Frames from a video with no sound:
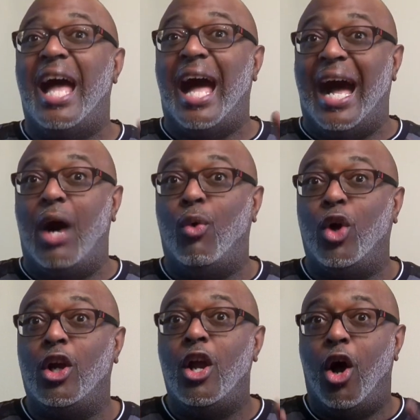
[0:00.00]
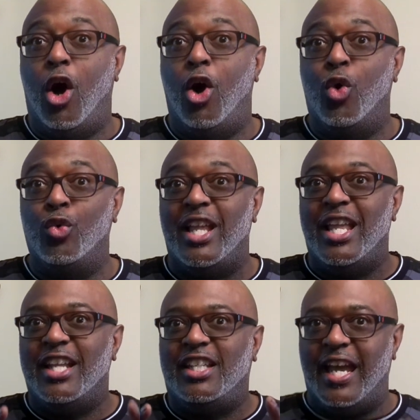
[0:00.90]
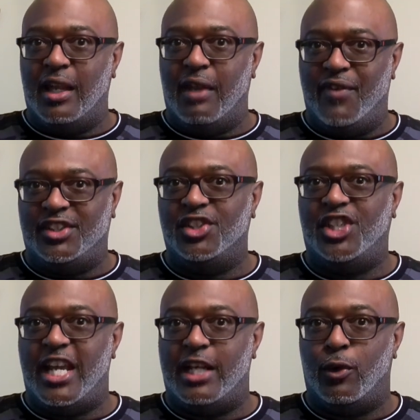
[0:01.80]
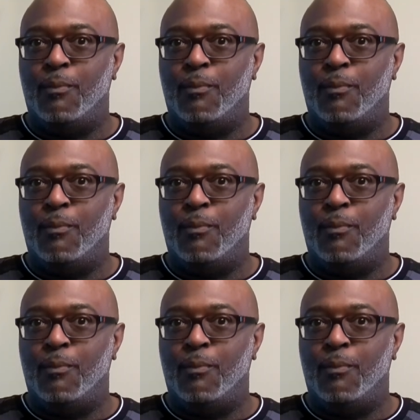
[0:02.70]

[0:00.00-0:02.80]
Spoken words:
our own television channel.